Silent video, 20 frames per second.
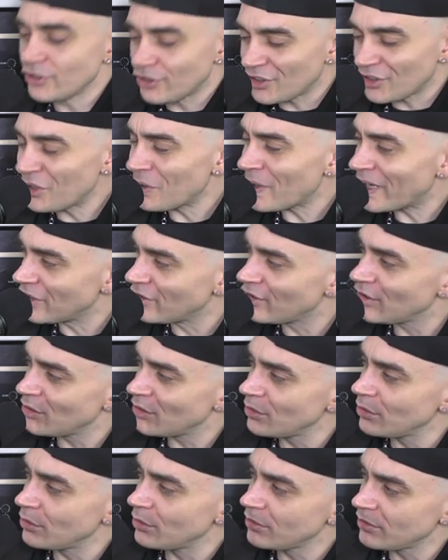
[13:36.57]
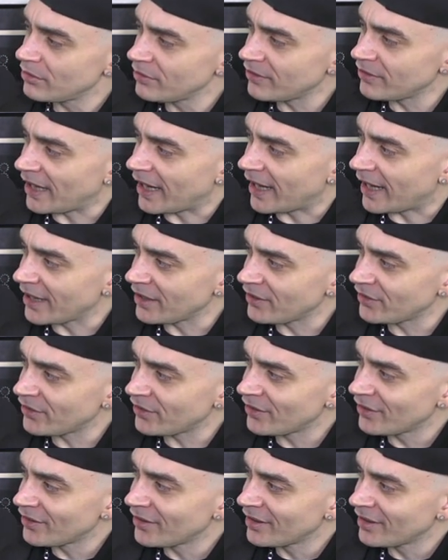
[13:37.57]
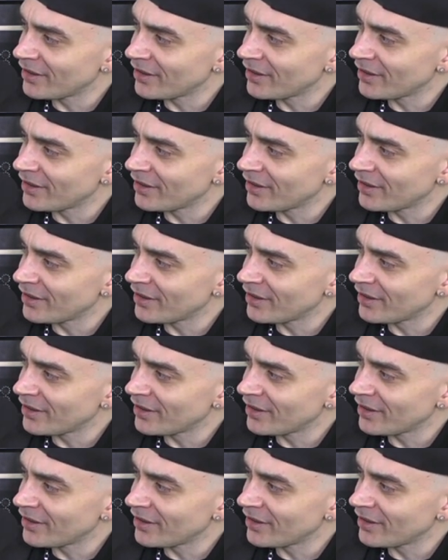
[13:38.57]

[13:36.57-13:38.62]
on. So you had two uh, tags. Uh, no, I